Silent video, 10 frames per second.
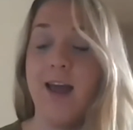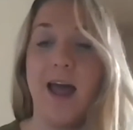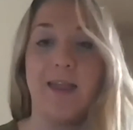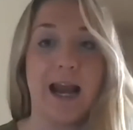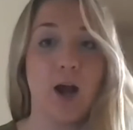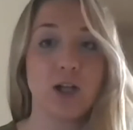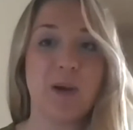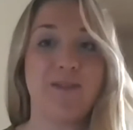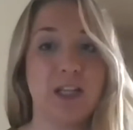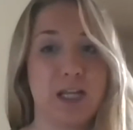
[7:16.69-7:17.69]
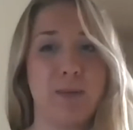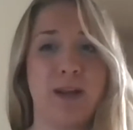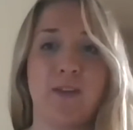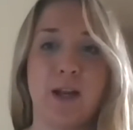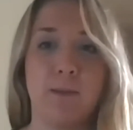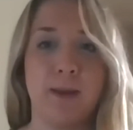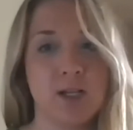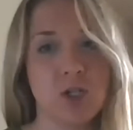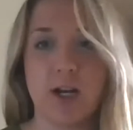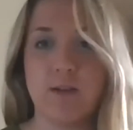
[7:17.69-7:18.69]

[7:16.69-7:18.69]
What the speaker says: And then I also have a little bit of an administrative